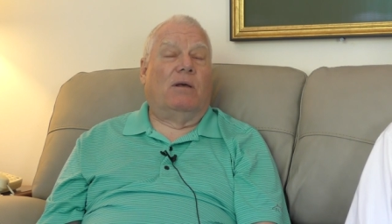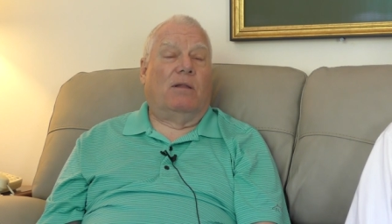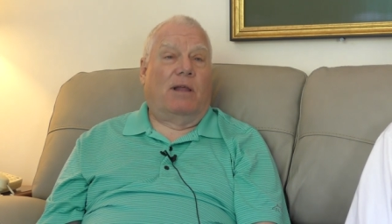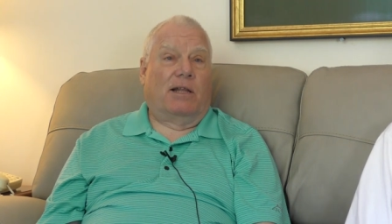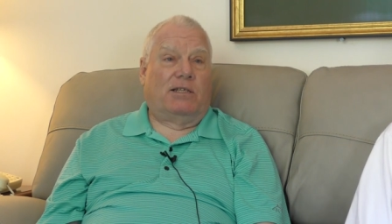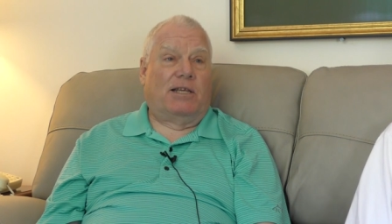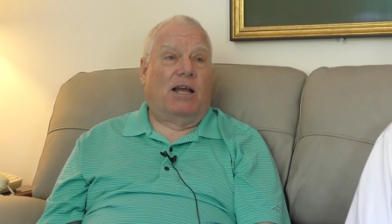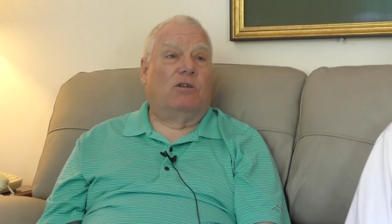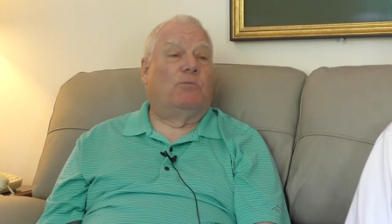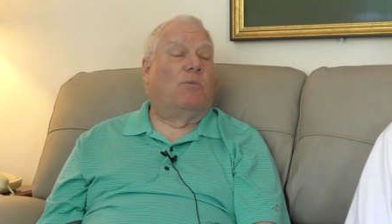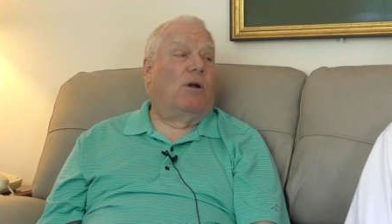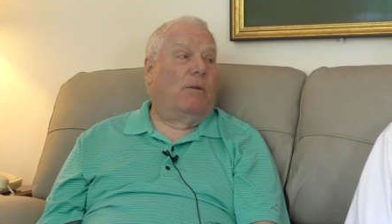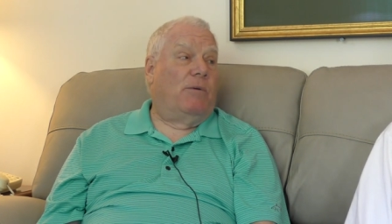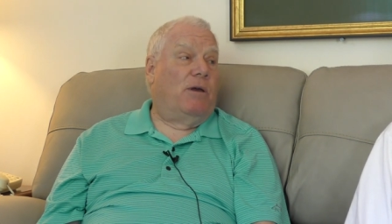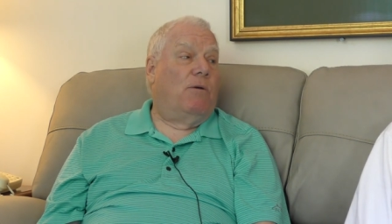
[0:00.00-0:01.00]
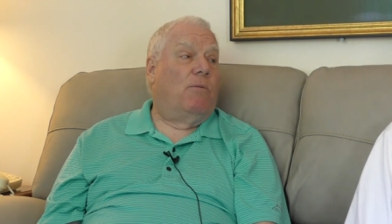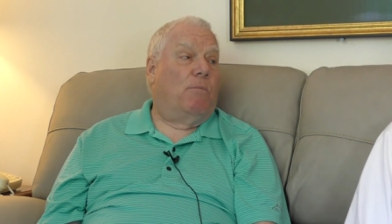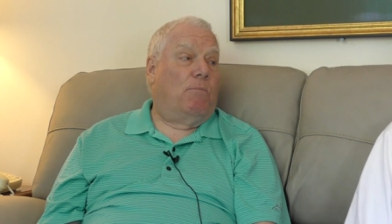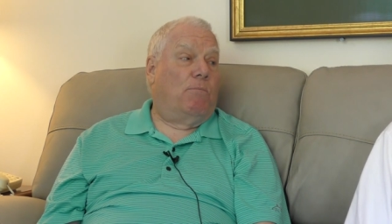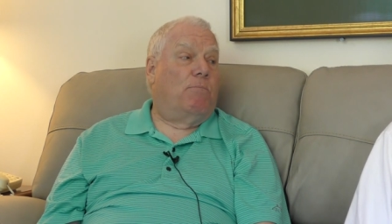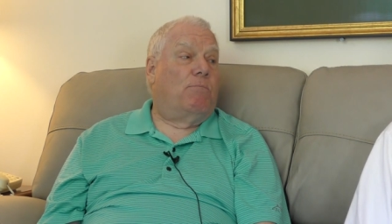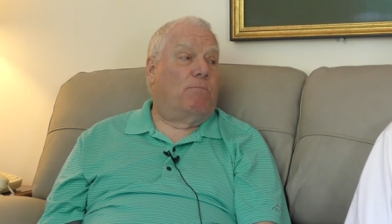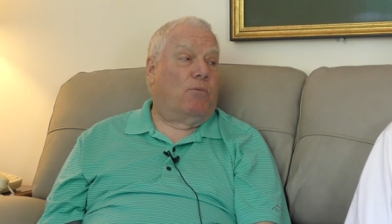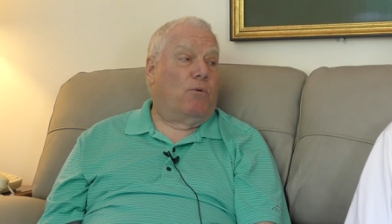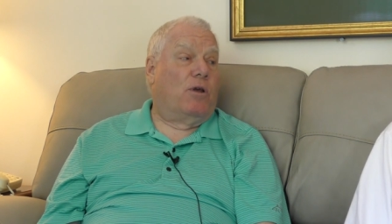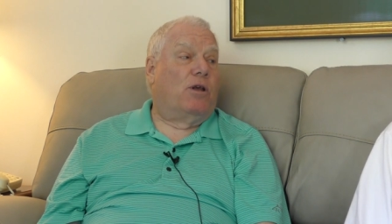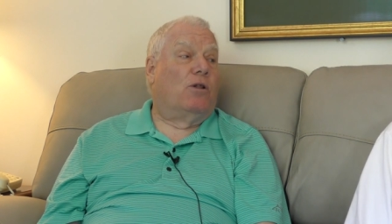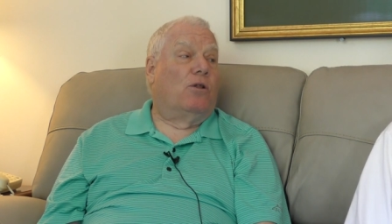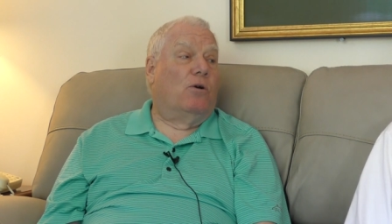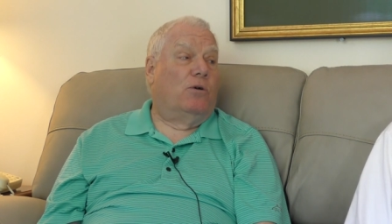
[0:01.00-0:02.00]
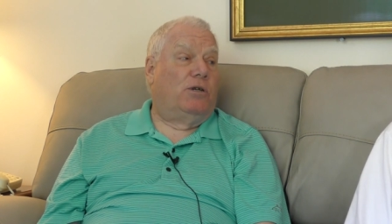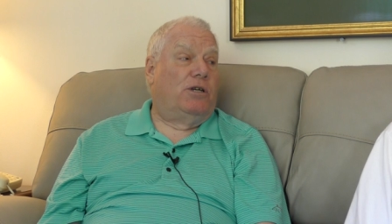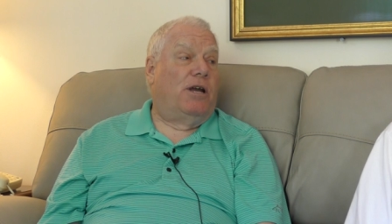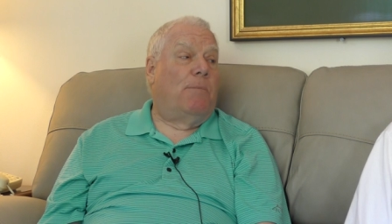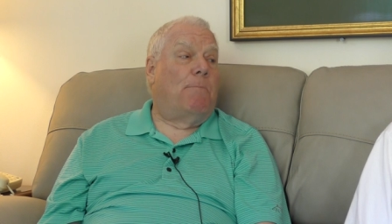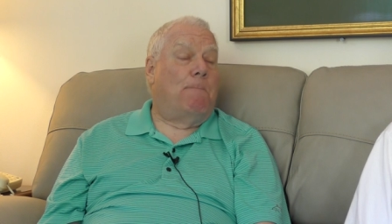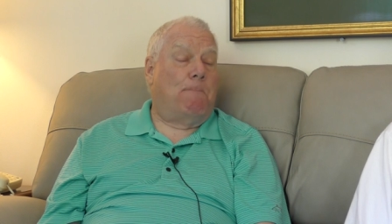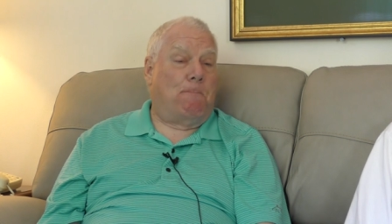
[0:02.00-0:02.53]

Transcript: That sounds probably pretty close, yep.